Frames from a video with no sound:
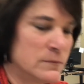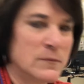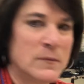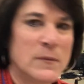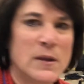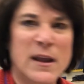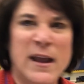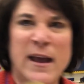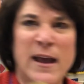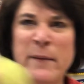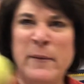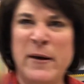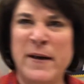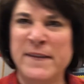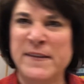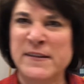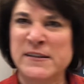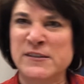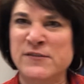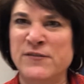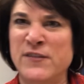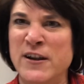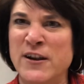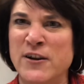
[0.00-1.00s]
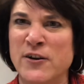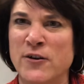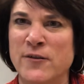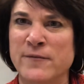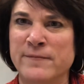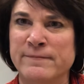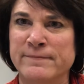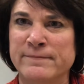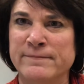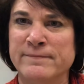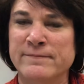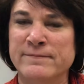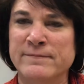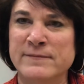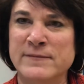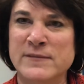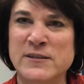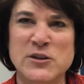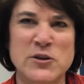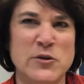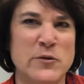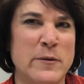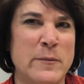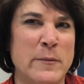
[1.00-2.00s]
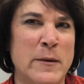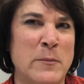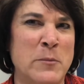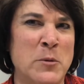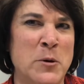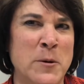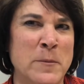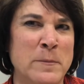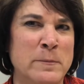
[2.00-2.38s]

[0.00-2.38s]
How about the sphere? Do you remember?